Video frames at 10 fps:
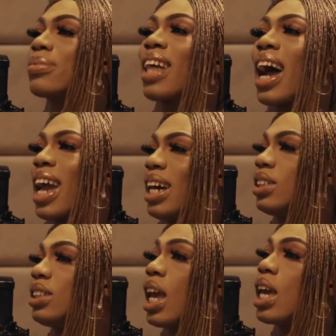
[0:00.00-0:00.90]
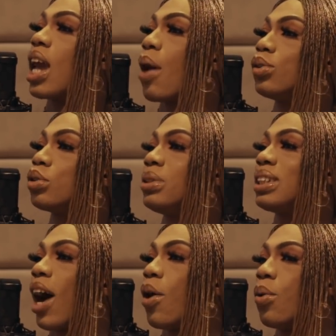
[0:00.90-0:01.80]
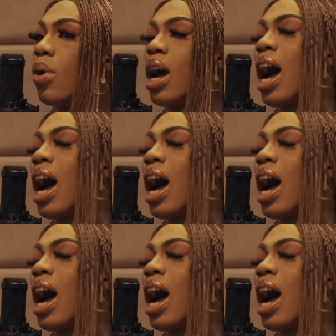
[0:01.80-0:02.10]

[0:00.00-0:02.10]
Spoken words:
I'm tired. They say, hey, I want to beat her.